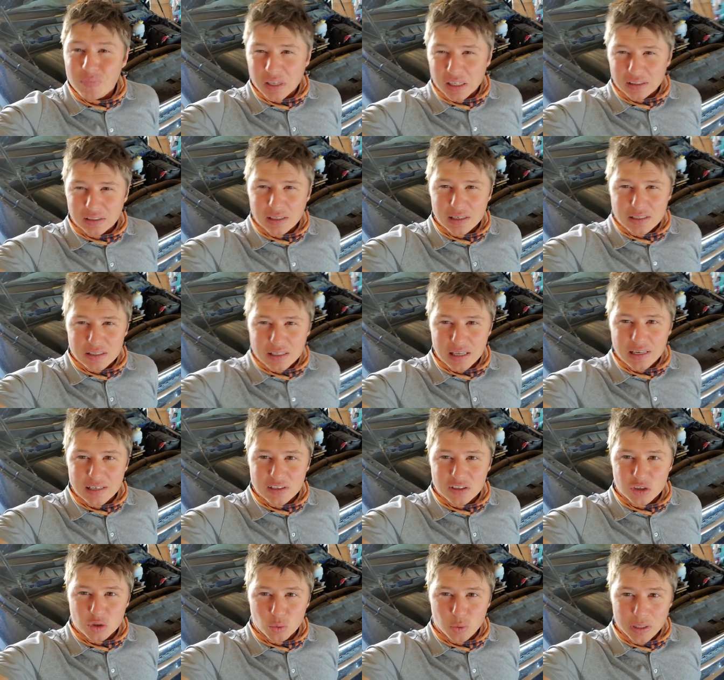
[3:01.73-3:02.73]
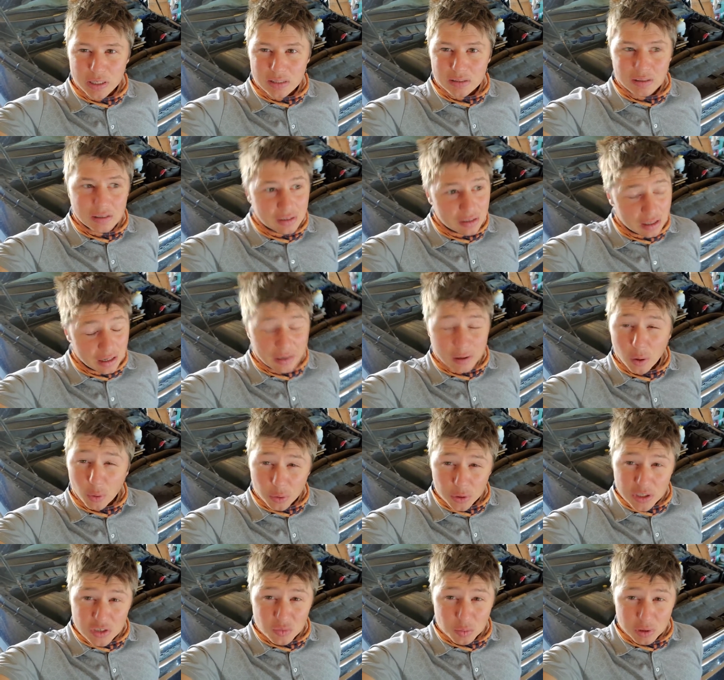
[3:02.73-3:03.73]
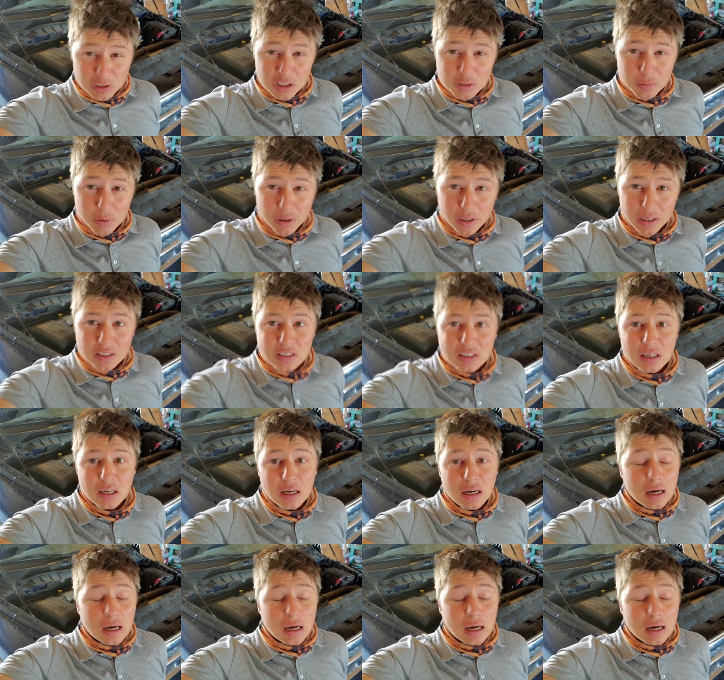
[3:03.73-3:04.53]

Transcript: It does taste sweet. I know this from experience.